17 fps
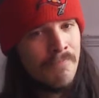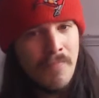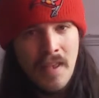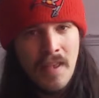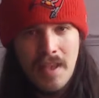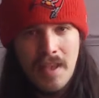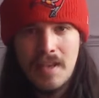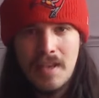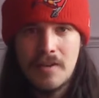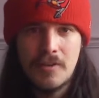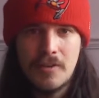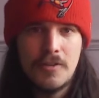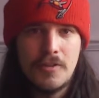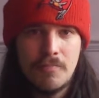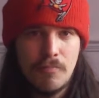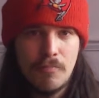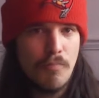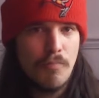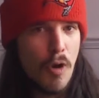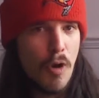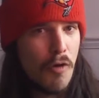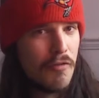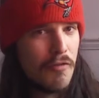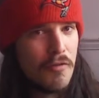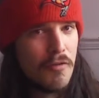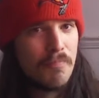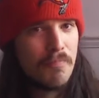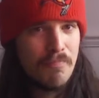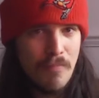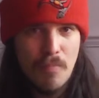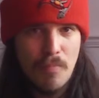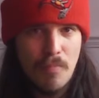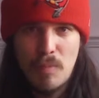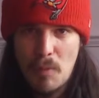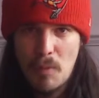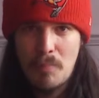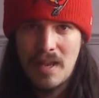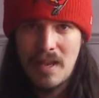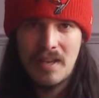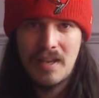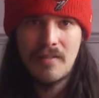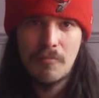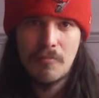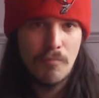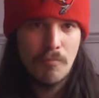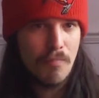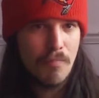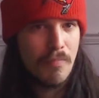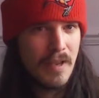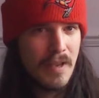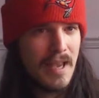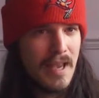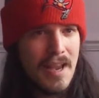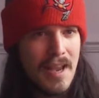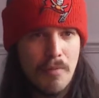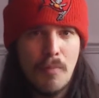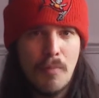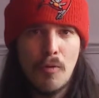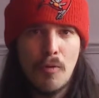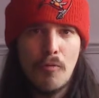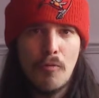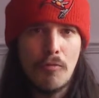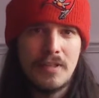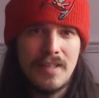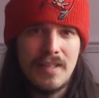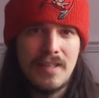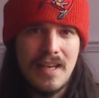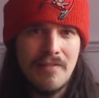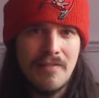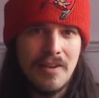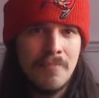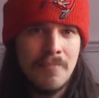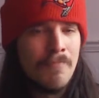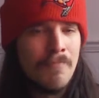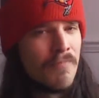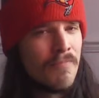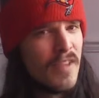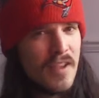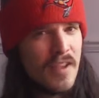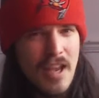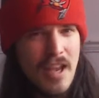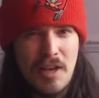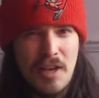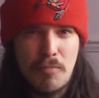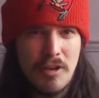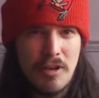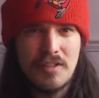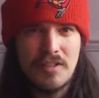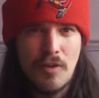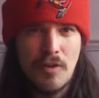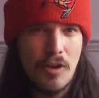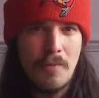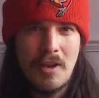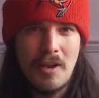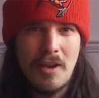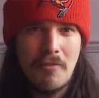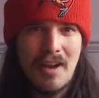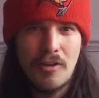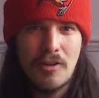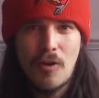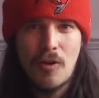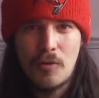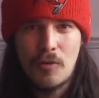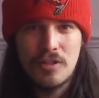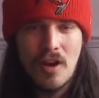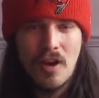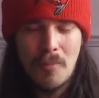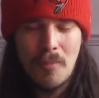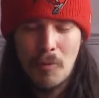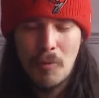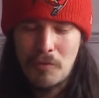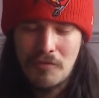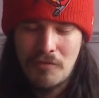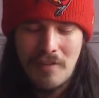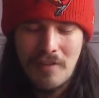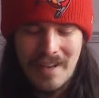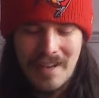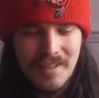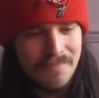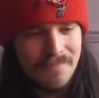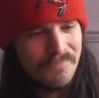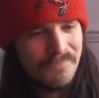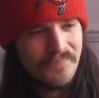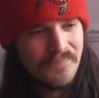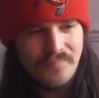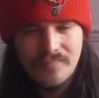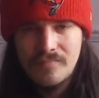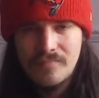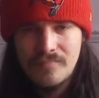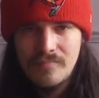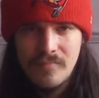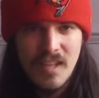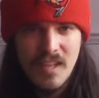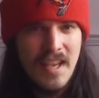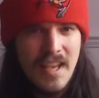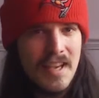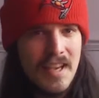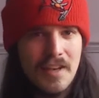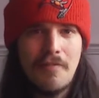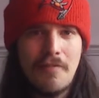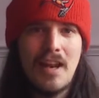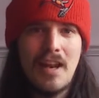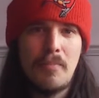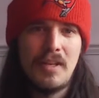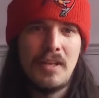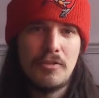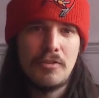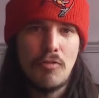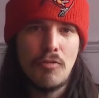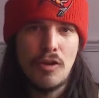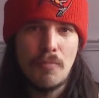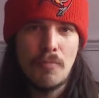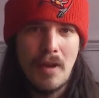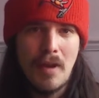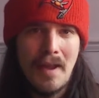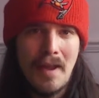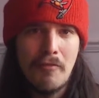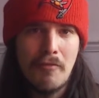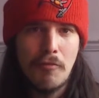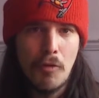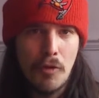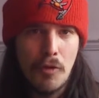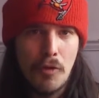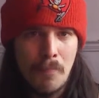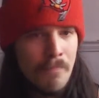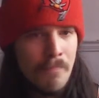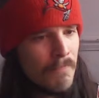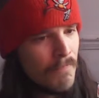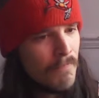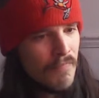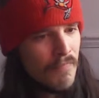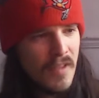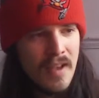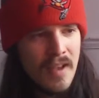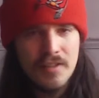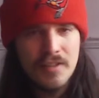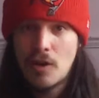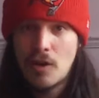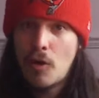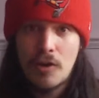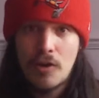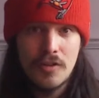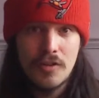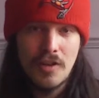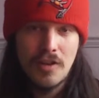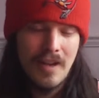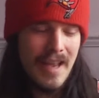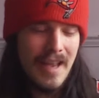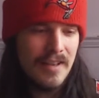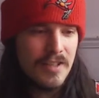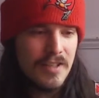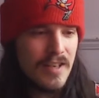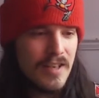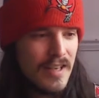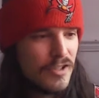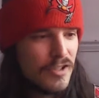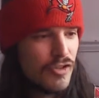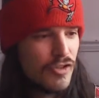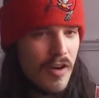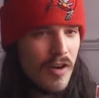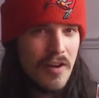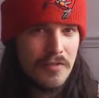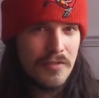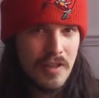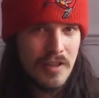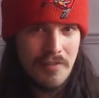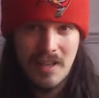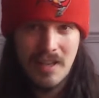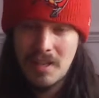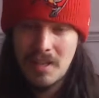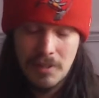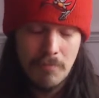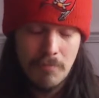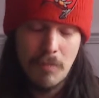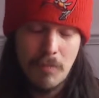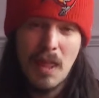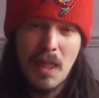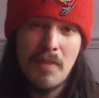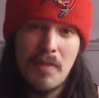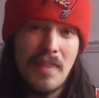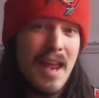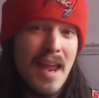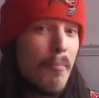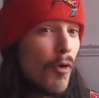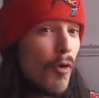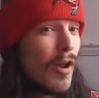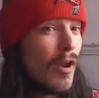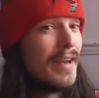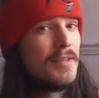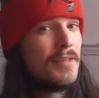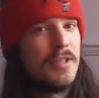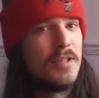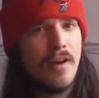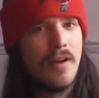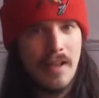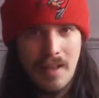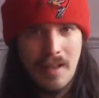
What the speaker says: He could offer a big, capable receiver. Kenny Britt's not going to be around a long time, I wouldn't think. He could develop into a good player for them. There's a lot of good tight ends in this draft. I think they're more likely to be tight.